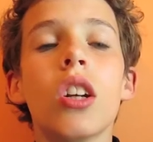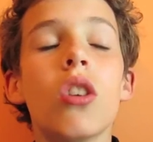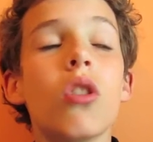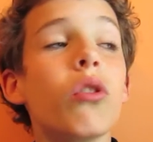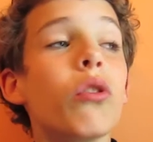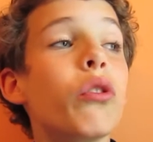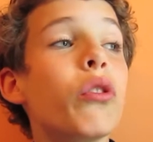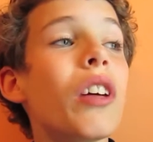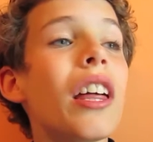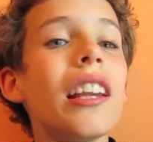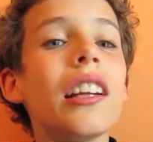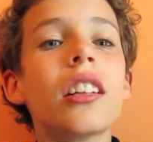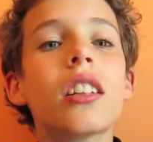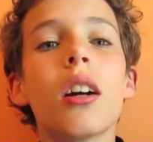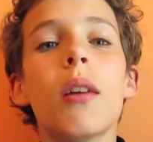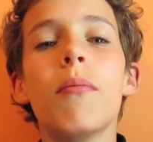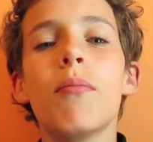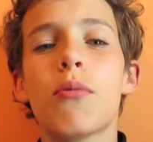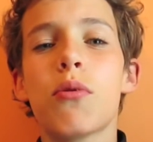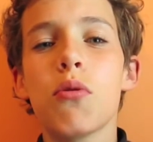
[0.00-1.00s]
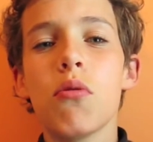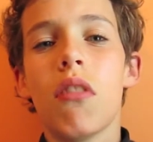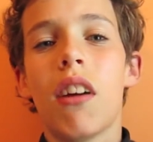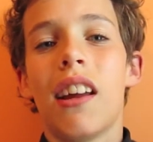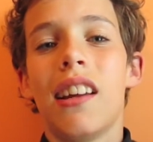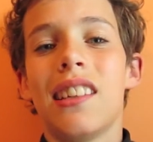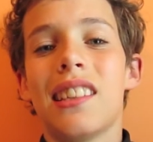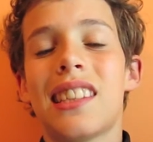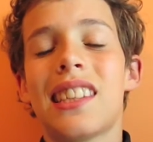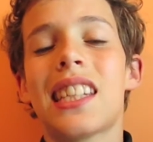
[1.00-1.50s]
Welcome to our
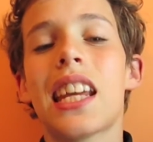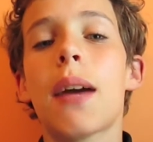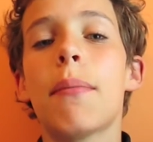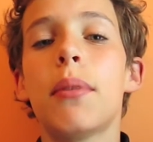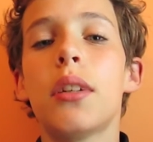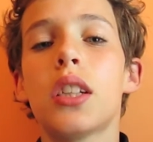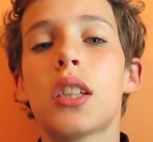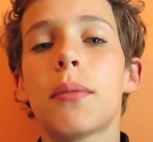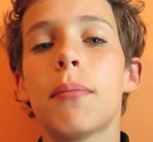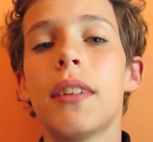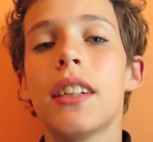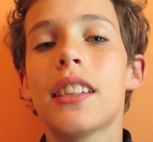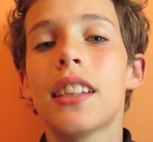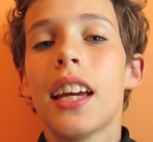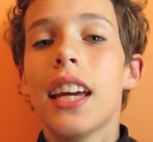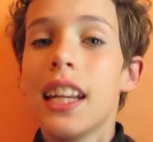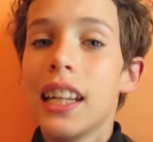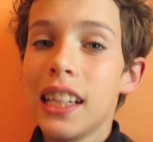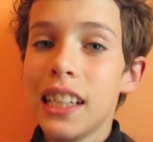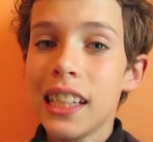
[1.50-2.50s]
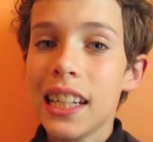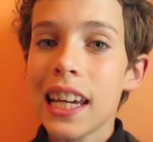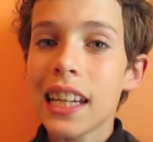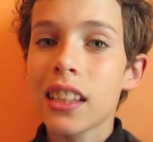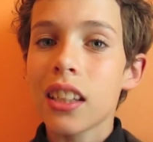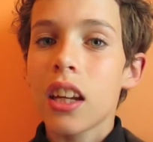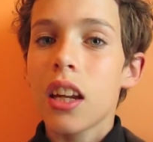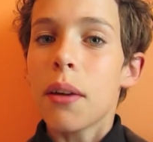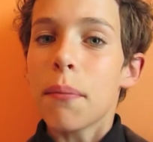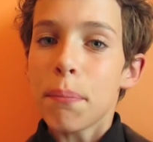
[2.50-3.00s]
establishment. Let
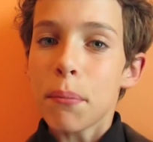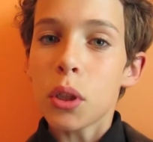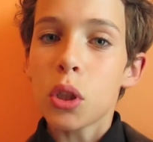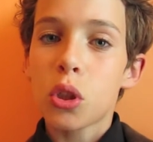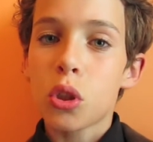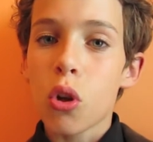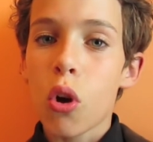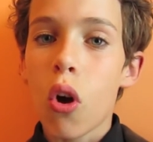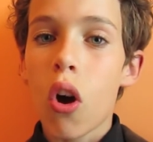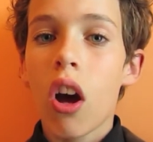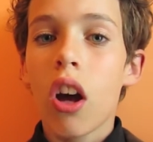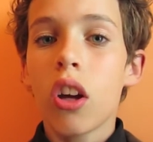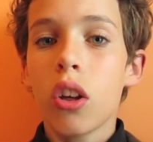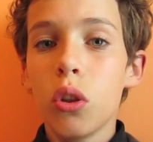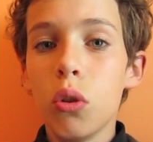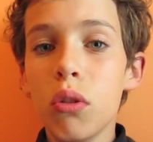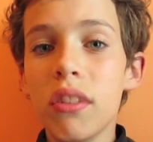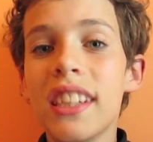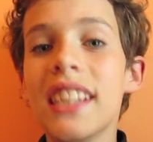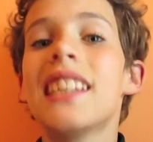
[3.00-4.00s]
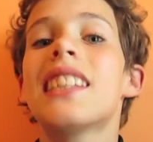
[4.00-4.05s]
me show you the